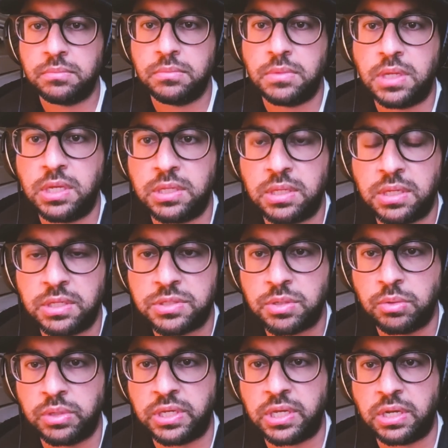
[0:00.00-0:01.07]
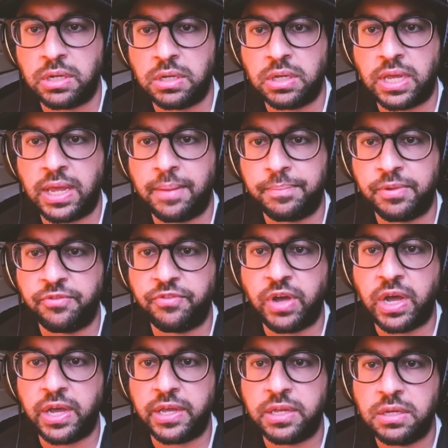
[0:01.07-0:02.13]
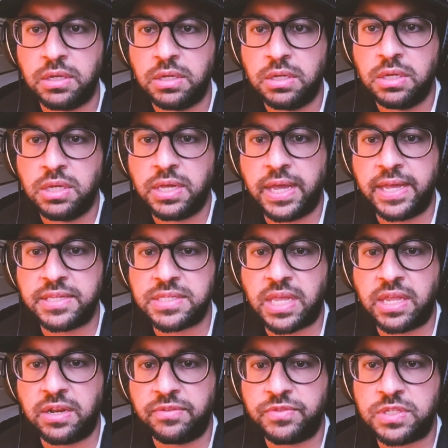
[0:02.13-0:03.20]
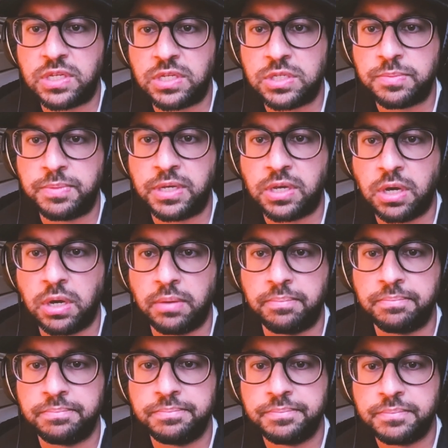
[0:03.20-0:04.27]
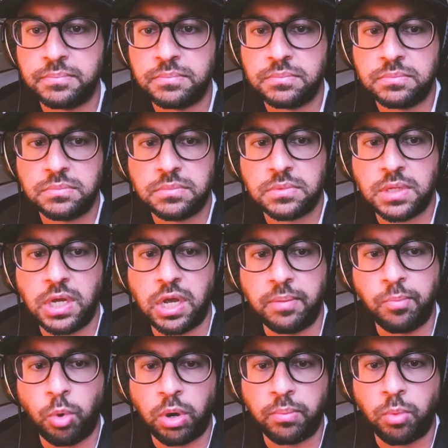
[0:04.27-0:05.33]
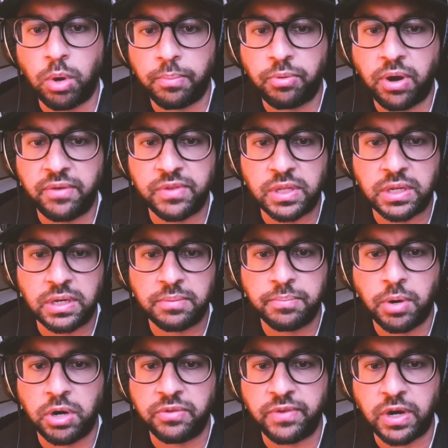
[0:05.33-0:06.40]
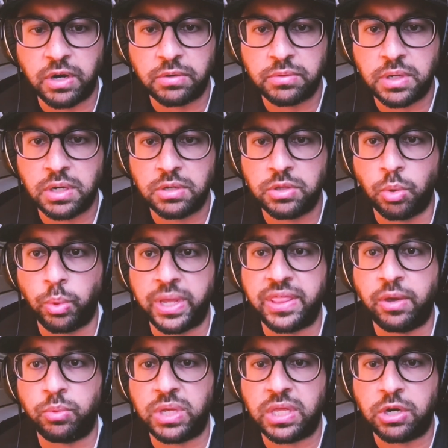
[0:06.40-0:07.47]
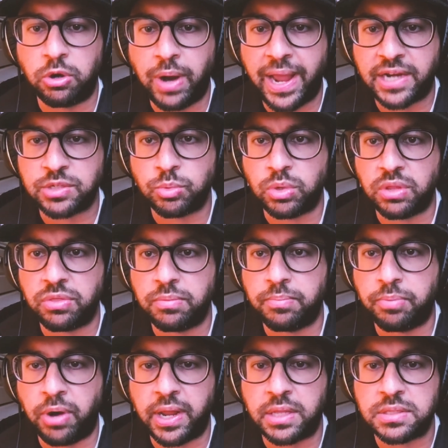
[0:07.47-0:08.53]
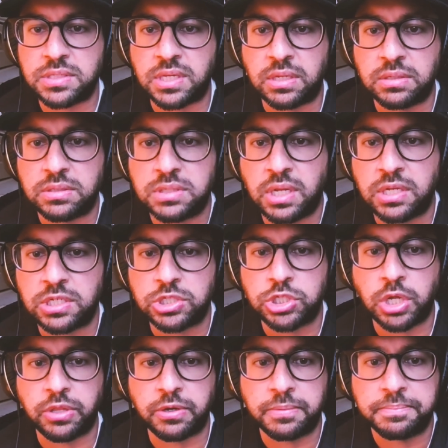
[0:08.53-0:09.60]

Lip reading: it's only going to amplify as NFTs become more and more prevalent and part of the way that we interact with brands and each other.